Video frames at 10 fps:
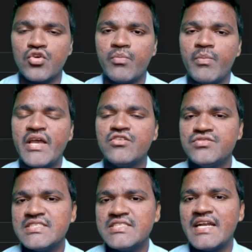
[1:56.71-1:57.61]
So by
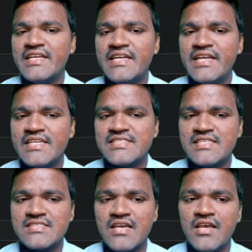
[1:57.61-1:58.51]
using that
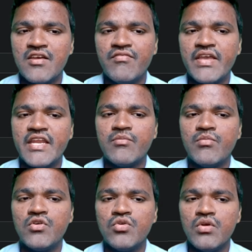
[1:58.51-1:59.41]
indexes we can
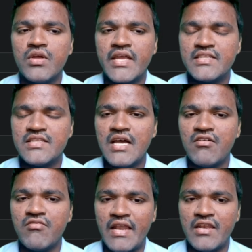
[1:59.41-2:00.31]
able to get
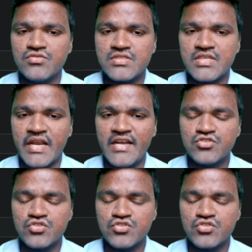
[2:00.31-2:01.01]
the values, right?